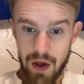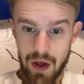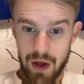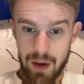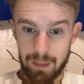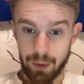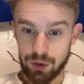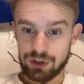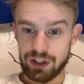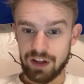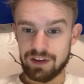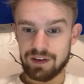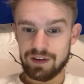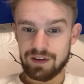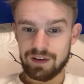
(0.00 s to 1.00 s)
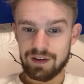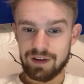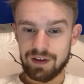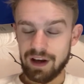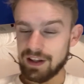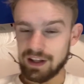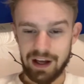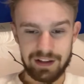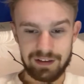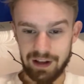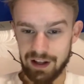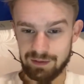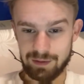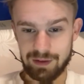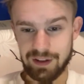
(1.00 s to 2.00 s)
bullshit." I
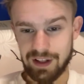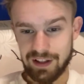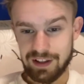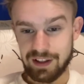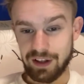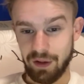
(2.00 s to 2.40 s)
didn't know